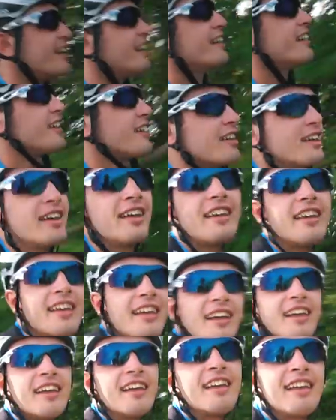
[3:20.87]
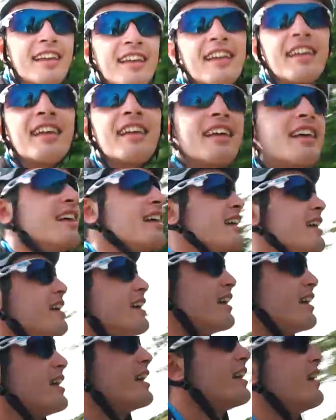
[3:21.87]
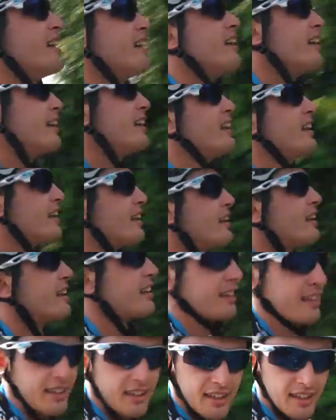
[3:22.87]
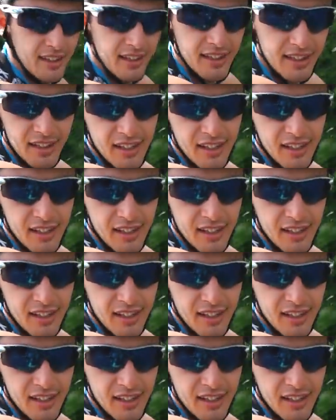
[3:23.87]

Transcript: You got to have tan lines. Tan lines are a mark of being a cyclist.